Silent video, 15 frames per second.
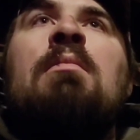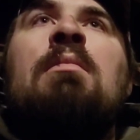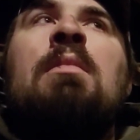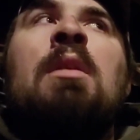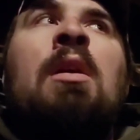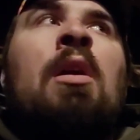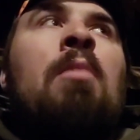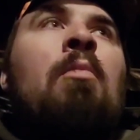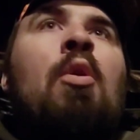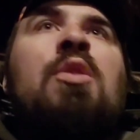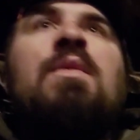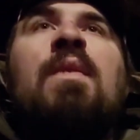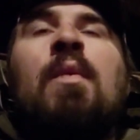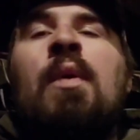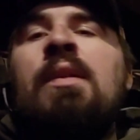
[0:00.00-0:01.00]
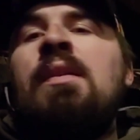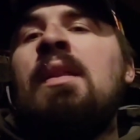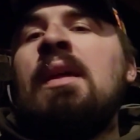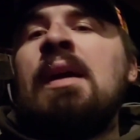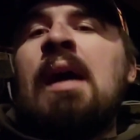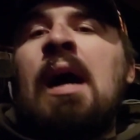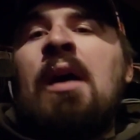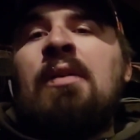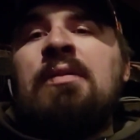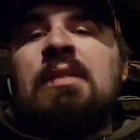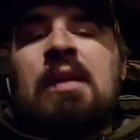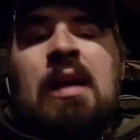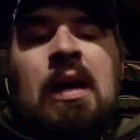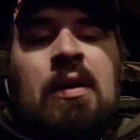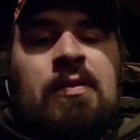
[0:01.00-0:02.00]
most of it went to the cows. The
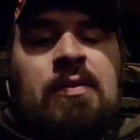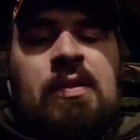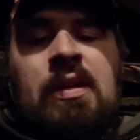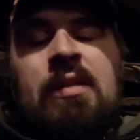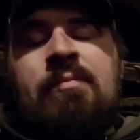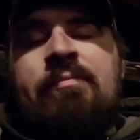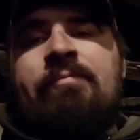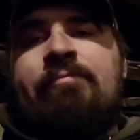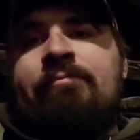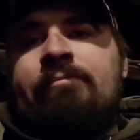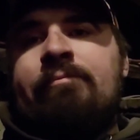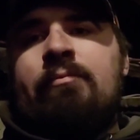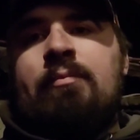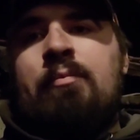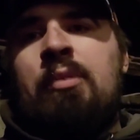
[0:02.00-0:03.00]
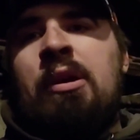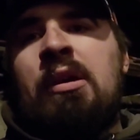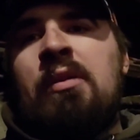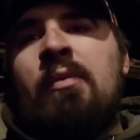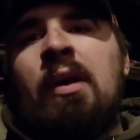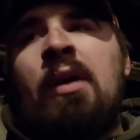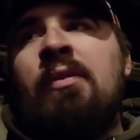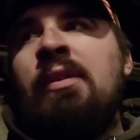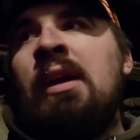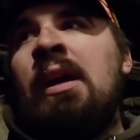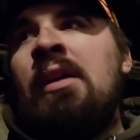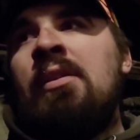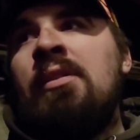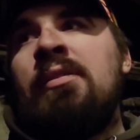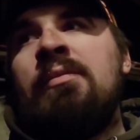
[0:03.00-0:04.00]
cows can pick around
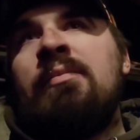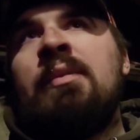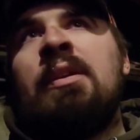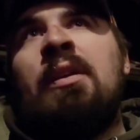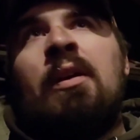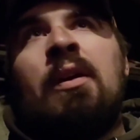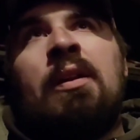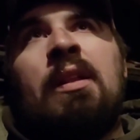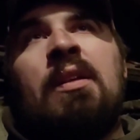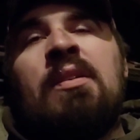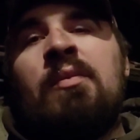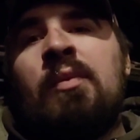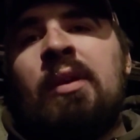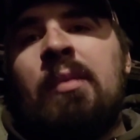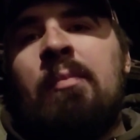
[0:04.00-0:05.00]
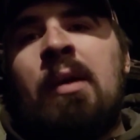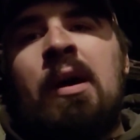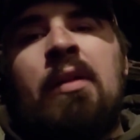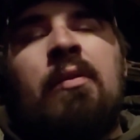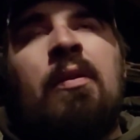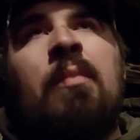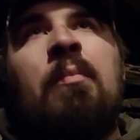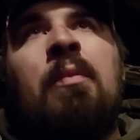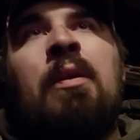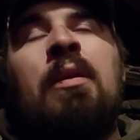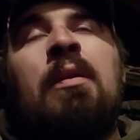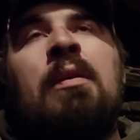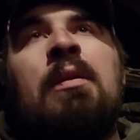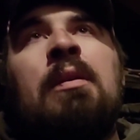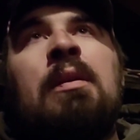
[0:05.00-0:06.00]
that, or it doesn't really bother them.
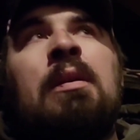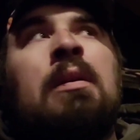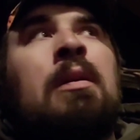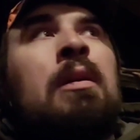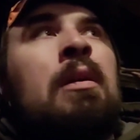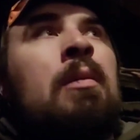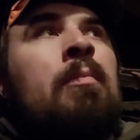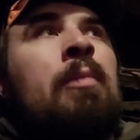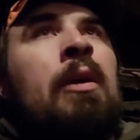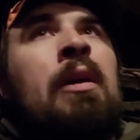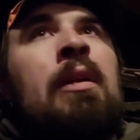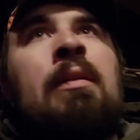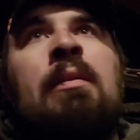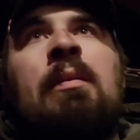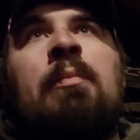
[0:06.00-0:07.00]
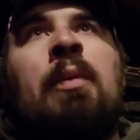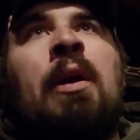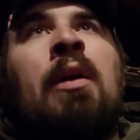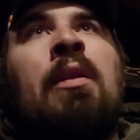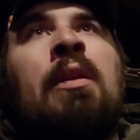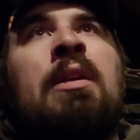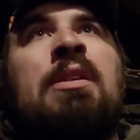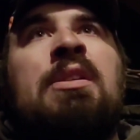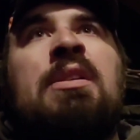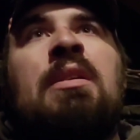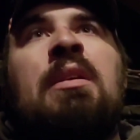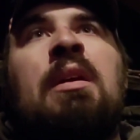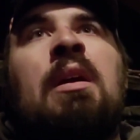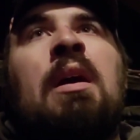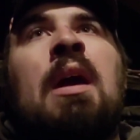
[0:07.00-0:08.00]
But apparently,
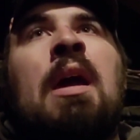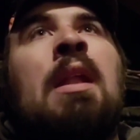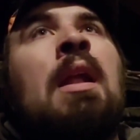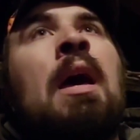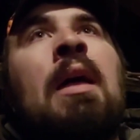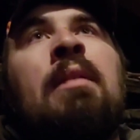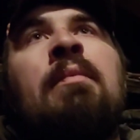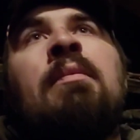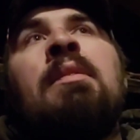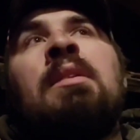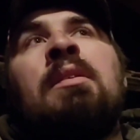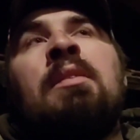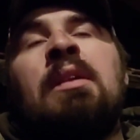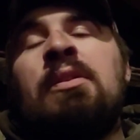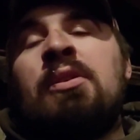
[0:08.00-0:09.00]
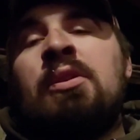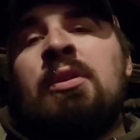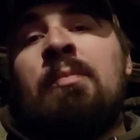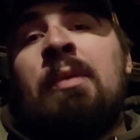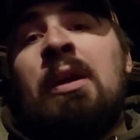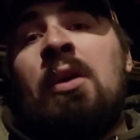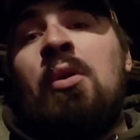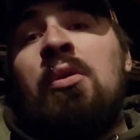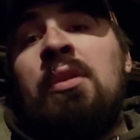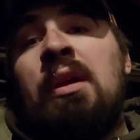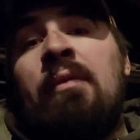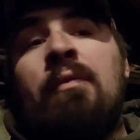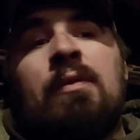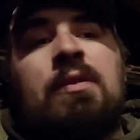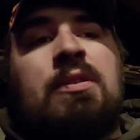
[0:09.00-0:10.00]
and that could be a whole
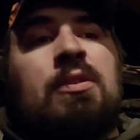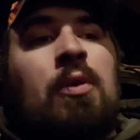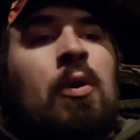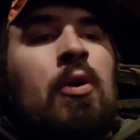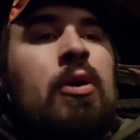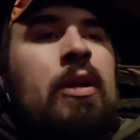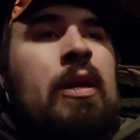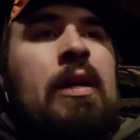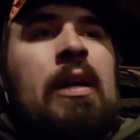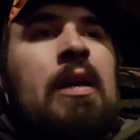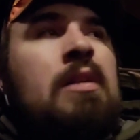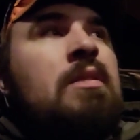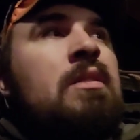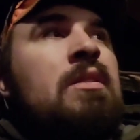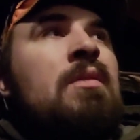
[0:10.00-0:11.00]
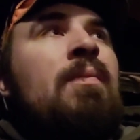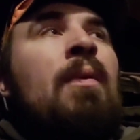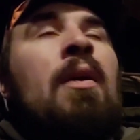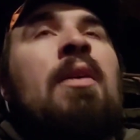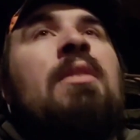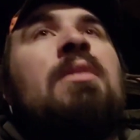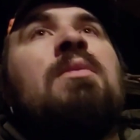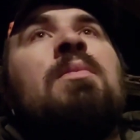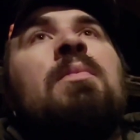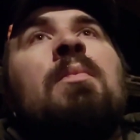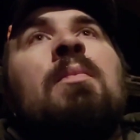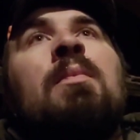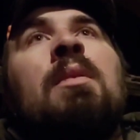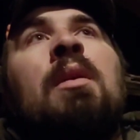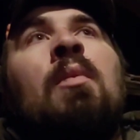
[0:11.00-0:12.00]
different story, I guess, as far as
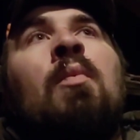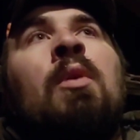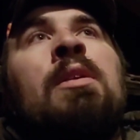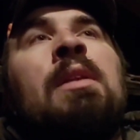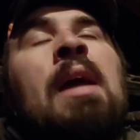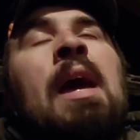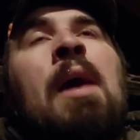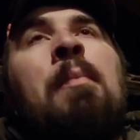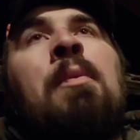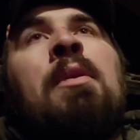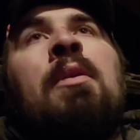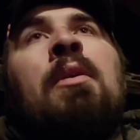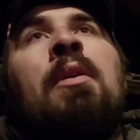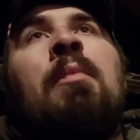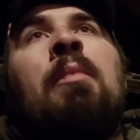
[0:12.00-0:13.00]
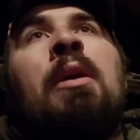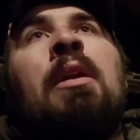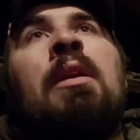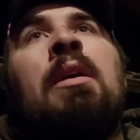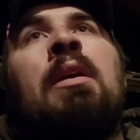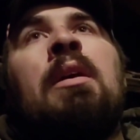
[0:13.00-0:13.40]
what happened to her. But